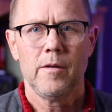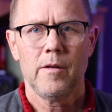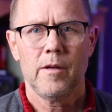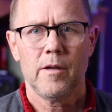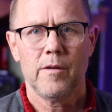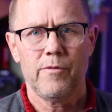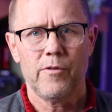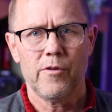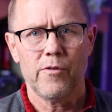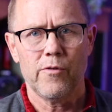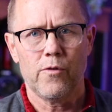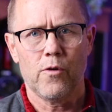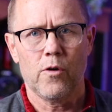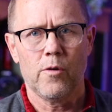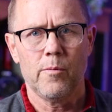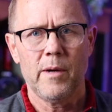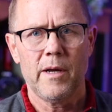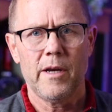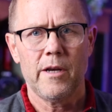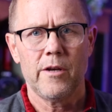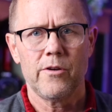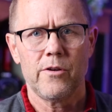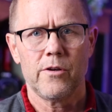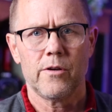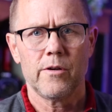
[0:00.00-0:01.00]
If you
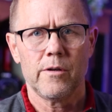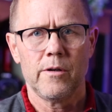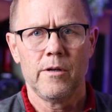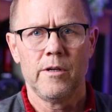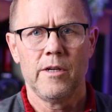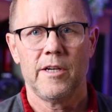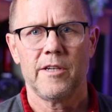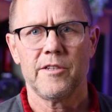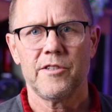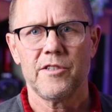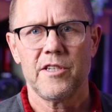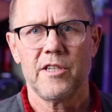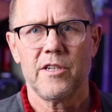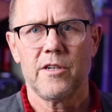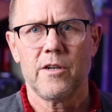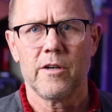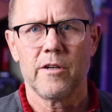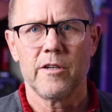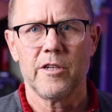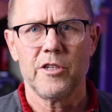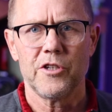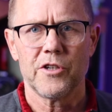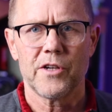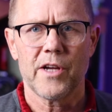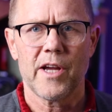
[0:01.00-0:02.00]
formatted your SD
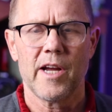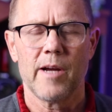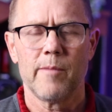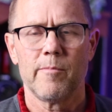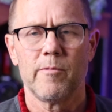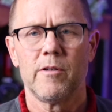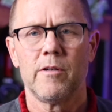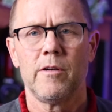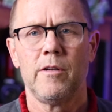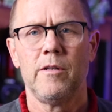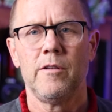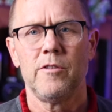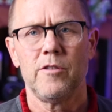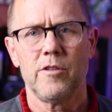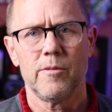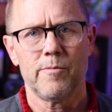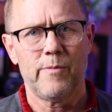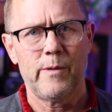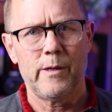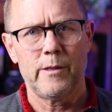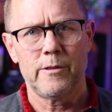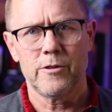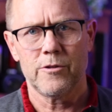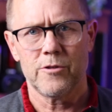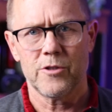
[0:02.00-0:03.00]
card in your camera, your
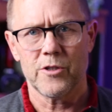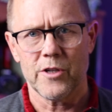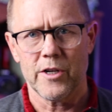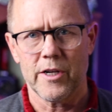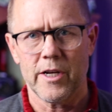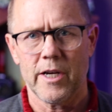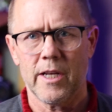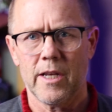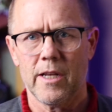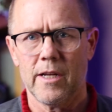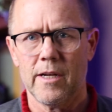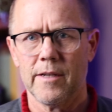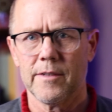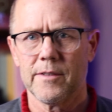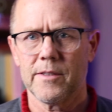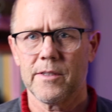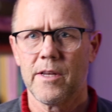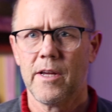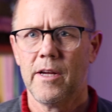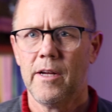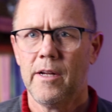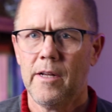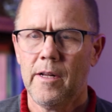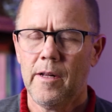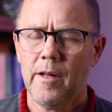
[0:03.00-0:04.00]
pictures are not
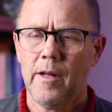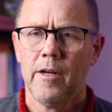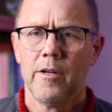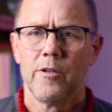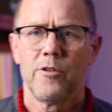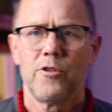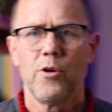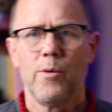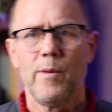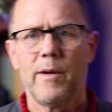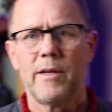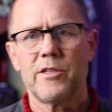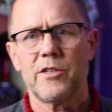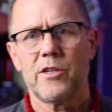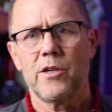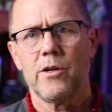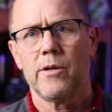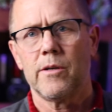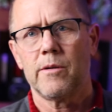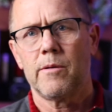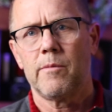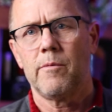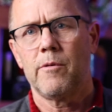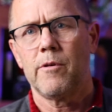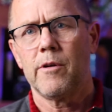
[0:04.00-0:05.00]
lost. 2 weeks
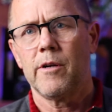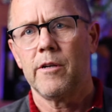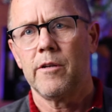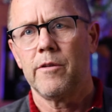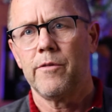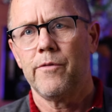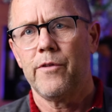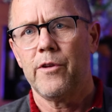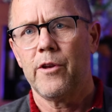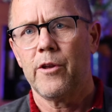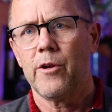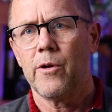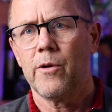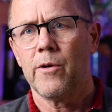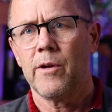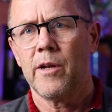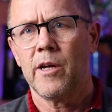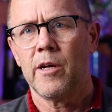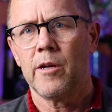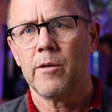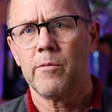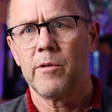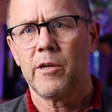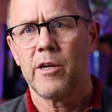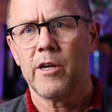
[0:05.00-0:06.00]
ago, I created a video on
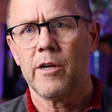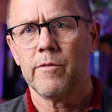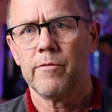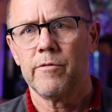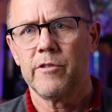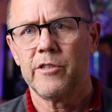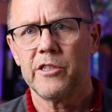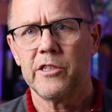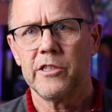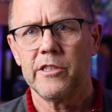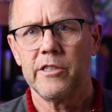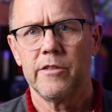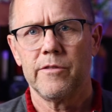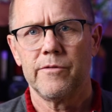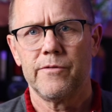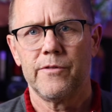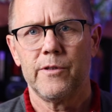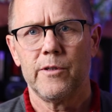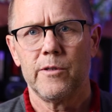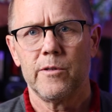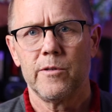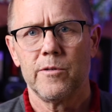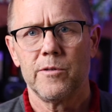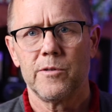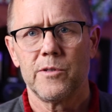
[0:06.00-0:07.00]
how to recover deleted
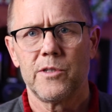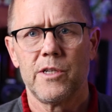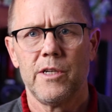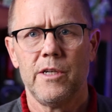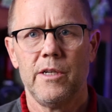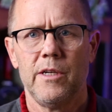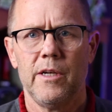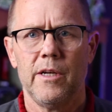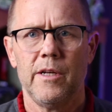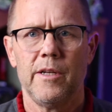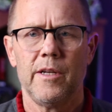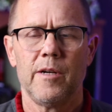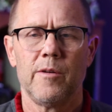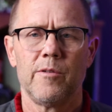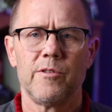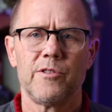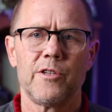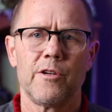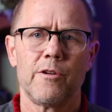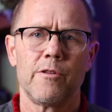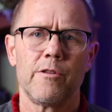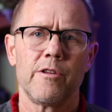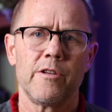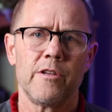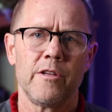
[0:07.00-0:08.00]
photos, and that was
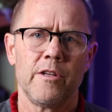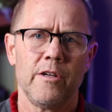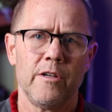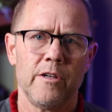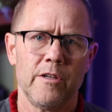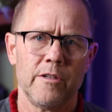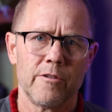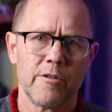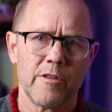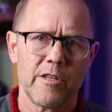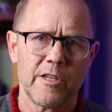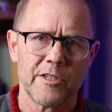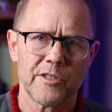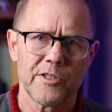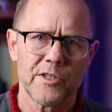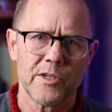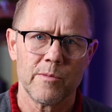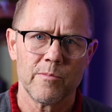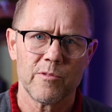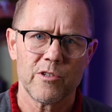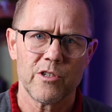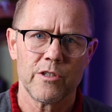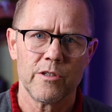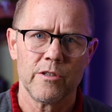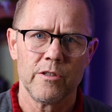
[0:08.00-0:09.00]
under the
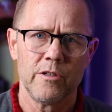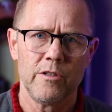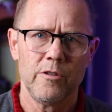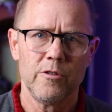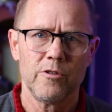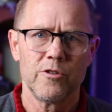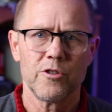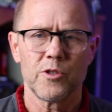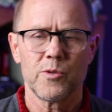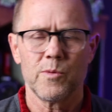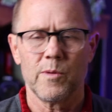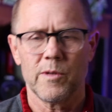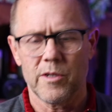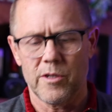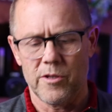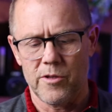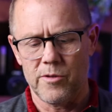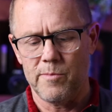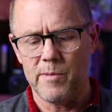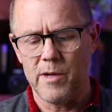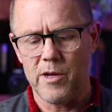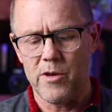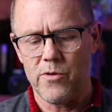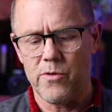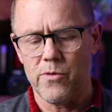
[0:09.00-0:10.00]
assumption you just went to the
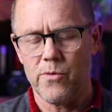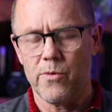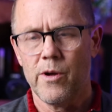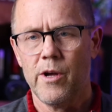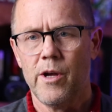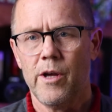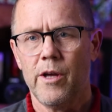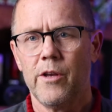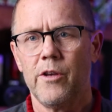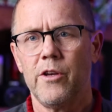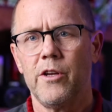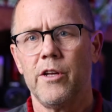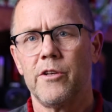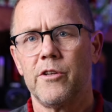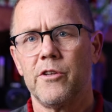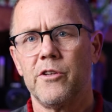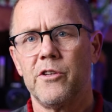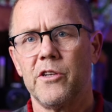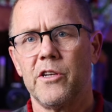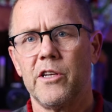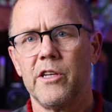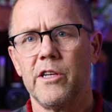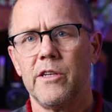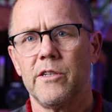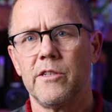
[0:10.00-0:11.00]
menu and you hit the
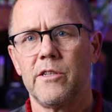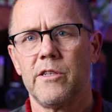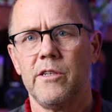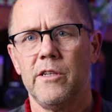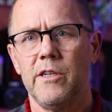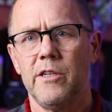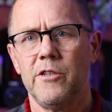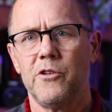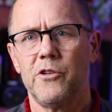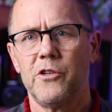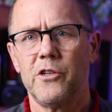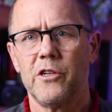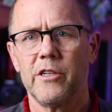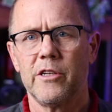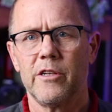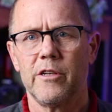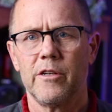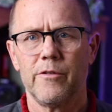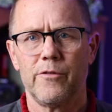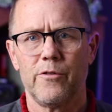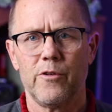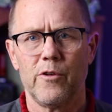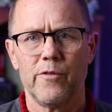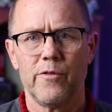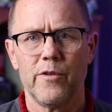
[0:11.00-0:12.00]
delete, and you deleted
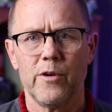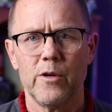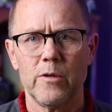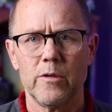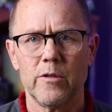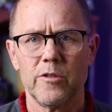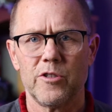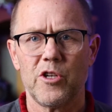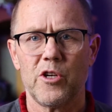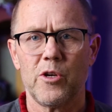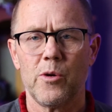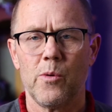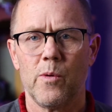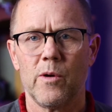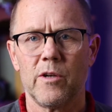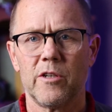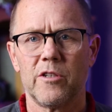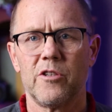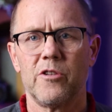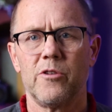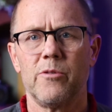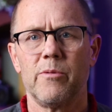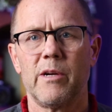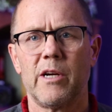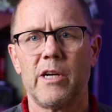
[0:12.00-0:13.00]
a few photos, you
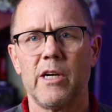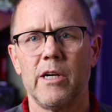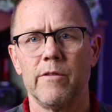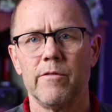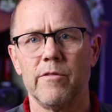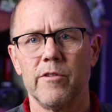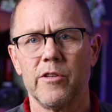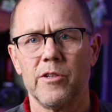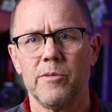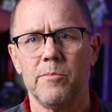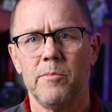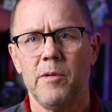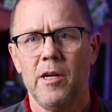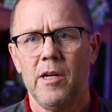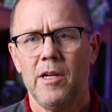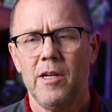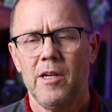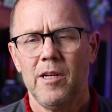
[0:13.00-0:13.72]
wanted to recover them.